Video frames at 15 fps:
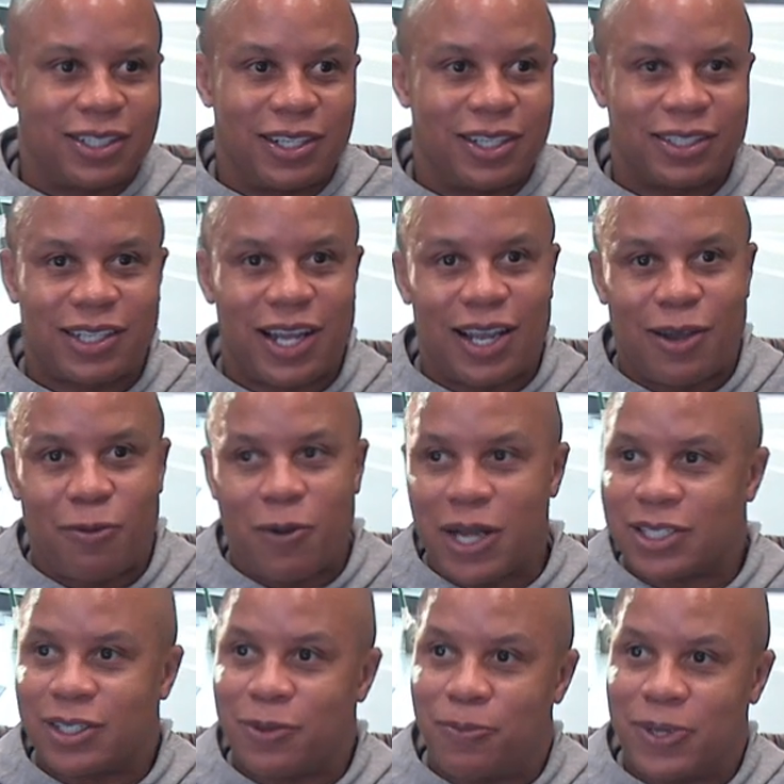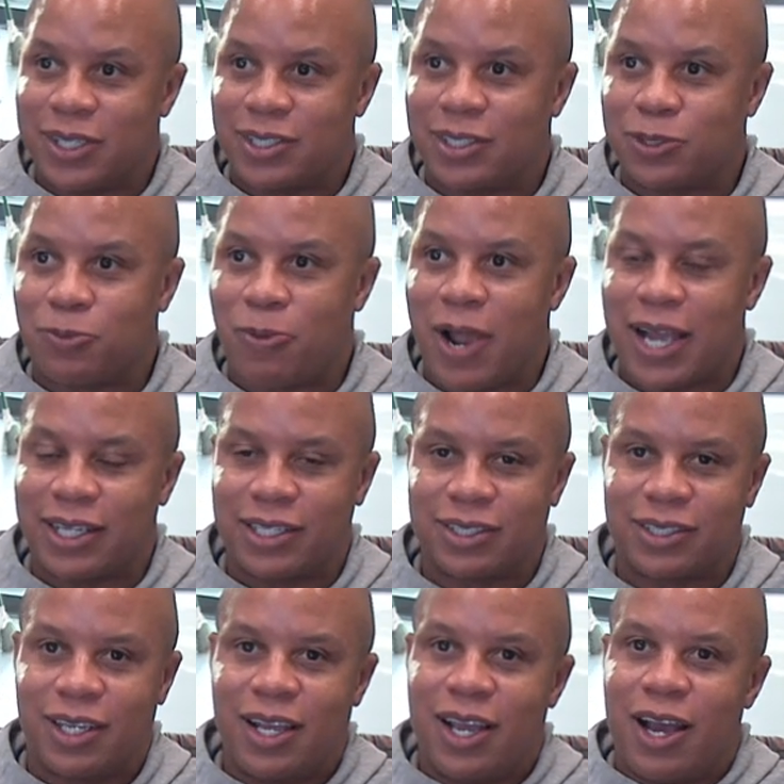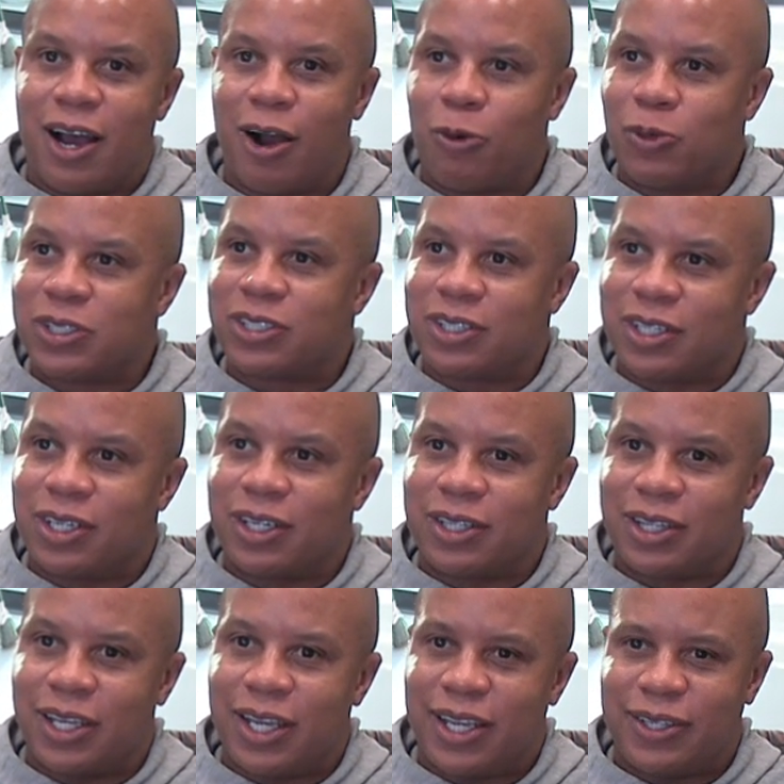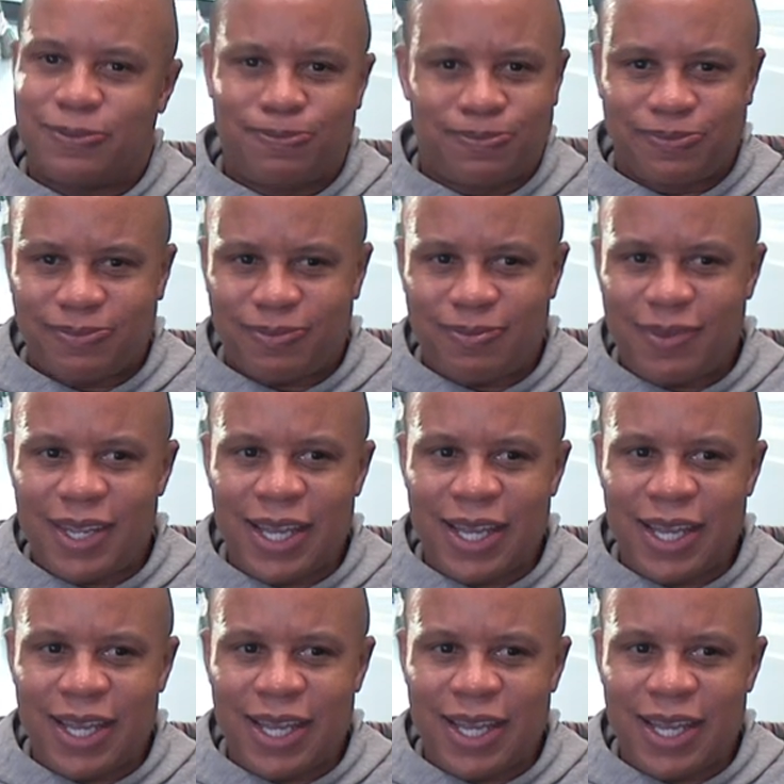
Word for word: It looks like I'm watching the Pistons practice, which is a good thing. Yeah.